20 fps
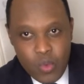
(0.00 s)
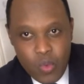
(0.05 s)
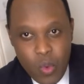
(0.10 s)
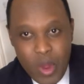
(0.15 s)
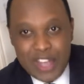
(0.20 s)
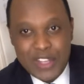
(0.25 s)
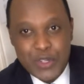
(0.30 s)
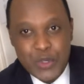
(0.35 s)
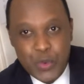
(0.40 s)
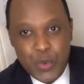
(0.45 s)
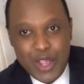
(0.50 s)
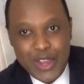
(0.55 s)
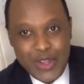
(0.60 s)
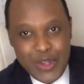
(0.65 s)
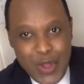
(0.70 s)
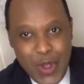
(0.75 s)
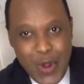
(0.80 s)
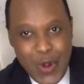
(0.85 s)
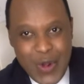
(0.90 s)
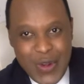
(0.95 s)
once we
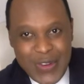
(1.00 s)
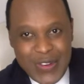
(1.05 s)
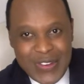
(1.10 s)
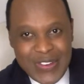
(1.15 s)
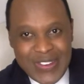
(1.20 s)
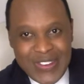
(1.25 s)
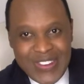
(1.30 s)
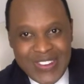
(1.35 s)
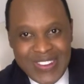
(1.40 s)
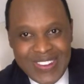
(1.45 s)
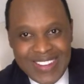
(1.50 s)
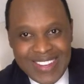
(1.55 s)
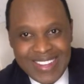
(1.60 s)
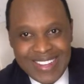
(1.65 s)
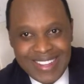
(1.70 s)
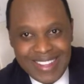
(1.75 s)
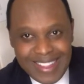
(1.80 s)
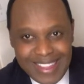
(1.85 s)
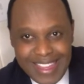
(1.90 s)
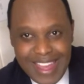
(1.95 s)
know
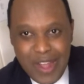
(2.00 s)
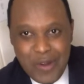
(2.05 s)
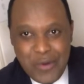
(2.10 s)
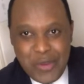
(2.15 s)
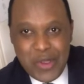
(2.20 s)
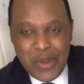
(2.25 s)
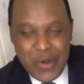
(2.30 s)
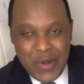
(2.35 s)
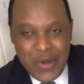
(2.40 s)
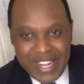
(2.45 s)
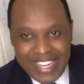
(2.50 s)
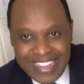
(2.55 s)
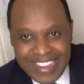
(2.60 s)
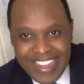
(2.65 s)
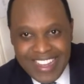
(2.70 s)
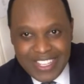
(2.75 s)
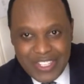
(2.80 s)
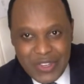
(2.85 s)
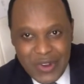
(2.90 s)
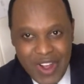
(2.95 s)
that we already
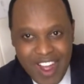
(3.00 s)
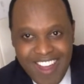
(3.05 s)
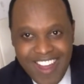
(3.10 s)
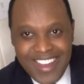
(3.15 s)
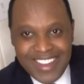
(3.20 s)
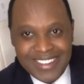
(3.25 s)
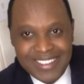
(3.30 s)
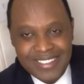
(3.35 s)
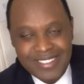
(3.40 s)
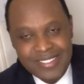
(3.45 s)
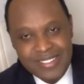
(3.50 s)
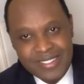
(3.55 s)
got your heart.